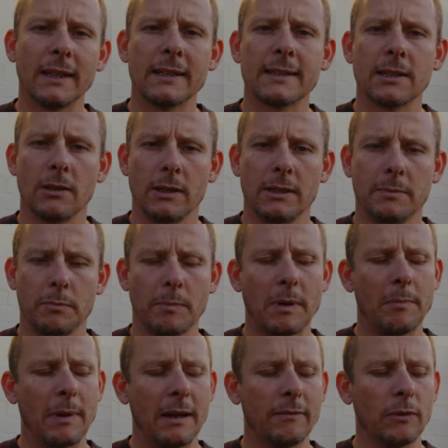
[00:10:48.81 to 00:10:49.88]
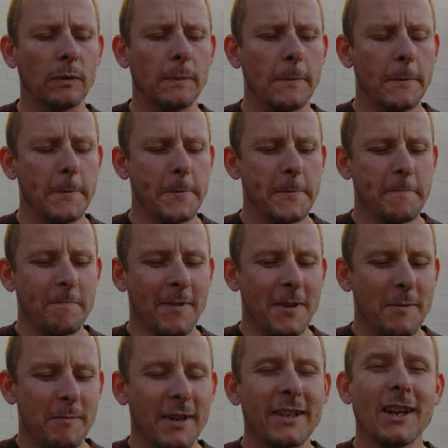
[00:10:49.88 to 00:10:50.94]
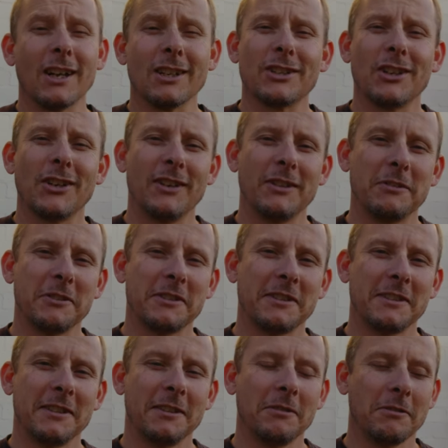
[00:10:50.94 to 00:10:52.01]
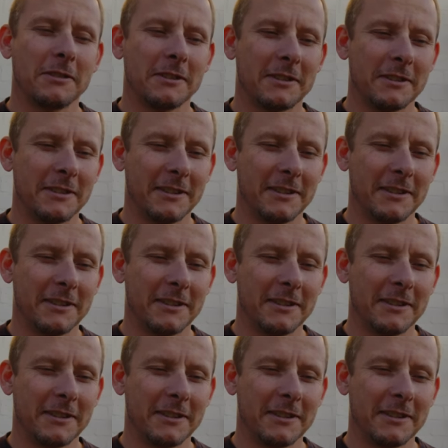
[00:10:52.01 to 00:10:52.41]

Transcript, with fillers: So it's pretty painful. But yeah, so it was it was.